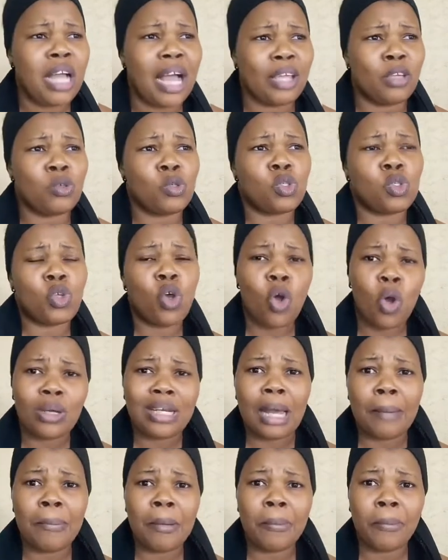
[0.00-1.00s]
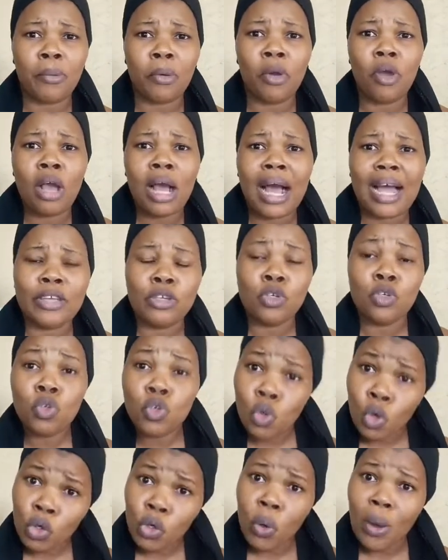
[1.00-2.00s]
and you saw other people and you
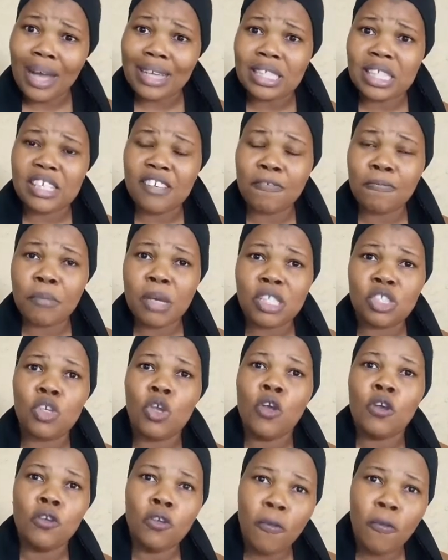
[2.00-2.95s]
know your achievement,